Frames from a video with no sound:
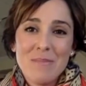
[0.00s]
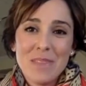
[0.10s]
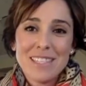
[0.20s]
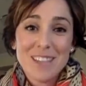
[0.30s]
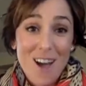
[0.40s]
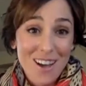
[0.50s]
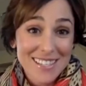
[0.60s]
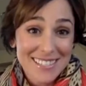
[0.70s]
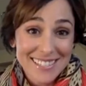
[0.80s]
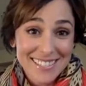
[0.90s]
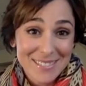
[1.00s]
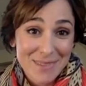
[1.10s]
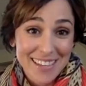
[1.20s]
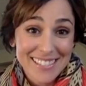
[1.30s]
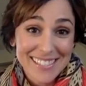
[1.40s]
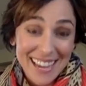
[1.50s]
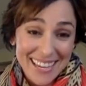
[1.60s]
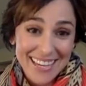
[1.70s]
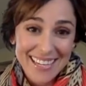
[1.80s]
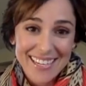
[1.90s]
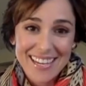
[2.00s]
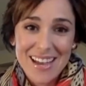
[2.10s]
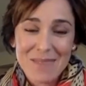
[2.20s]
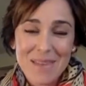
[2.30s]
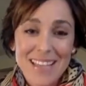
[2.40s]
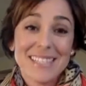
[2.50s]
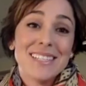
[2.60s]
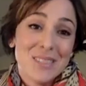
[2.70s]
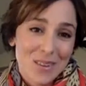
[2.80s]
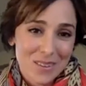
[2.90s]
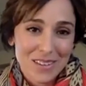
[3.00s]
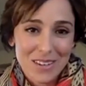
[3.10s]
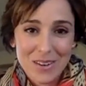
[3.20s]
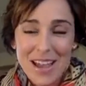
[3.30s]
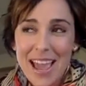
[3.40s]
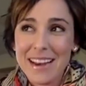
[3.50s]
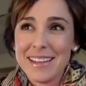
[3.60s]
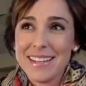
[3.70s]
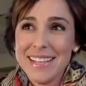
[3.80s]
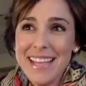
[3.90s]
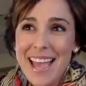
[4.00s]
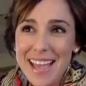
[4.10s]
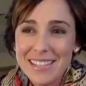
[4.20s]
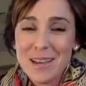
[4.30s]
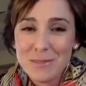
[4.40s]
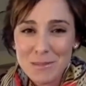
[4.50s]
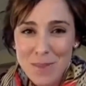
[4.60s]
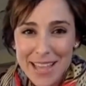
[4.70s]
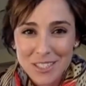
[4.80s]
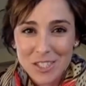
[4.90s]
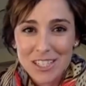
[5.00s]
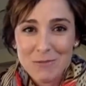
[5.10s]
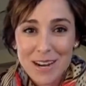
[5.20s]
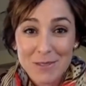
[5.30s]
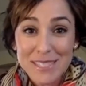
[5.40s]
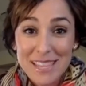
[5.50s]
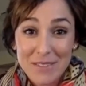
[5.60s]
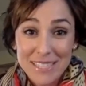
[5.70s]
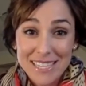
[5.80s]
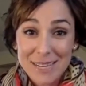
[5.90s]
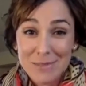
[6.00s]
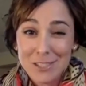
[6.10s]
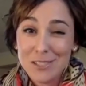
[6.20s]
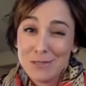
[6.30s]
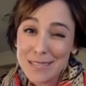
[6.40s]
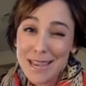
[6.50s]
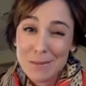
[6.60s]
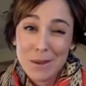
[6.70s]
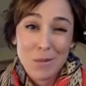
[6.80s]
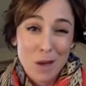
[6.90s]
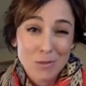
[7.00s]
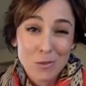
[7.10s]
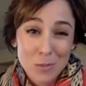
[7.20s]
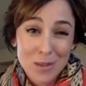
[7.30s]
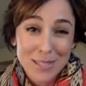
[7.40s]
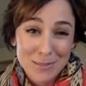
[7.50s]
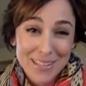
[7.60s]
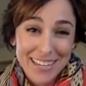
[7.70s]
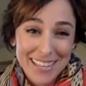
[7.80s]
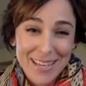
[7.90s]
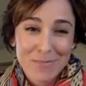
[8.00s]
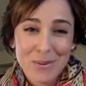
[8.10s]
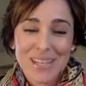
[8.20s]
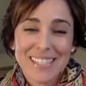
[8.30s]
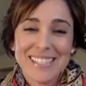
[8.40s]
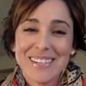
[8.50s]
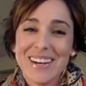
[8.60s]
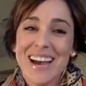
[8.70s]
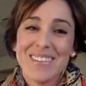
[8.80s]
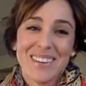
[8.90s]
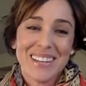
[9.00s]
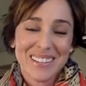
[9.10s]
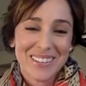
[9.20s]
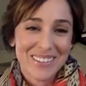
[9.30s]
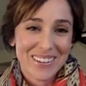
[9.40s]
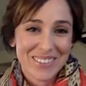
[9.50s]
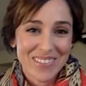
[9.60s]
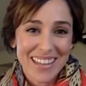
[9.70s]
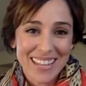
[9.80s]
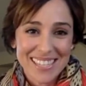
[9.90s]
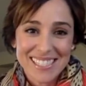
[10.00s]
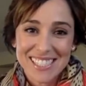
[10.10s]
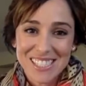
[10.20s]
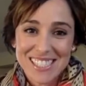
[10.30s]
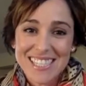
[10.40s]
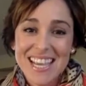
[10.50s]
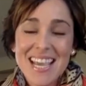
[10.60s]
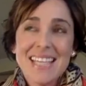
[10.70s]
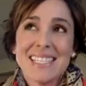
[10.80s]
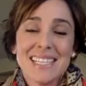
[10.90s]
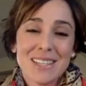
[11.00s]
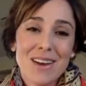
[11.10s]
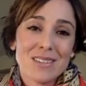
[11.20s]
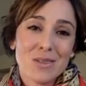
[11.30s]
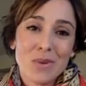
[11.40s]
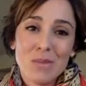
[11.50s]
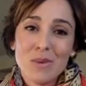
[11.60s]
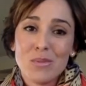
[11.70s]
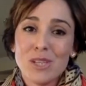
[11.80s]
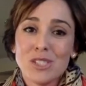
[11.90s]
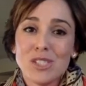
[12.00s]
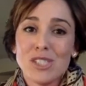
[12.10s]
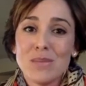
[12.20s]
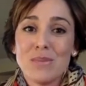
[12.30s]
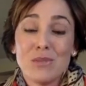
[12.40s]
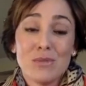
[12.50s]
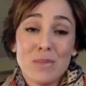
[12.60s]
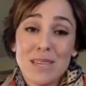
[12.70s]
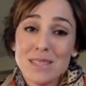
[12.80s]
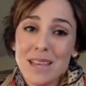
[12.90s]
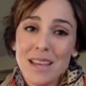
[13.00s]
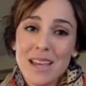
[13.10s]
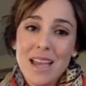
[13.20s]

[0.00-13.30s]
Socks is my second, as an adult, I adopted Bachi when I was 17, but she was kind of my mom's responsibility at that point, so I want to include her in my list. She's since gone to the Rainbow Bridge, and she was amazing.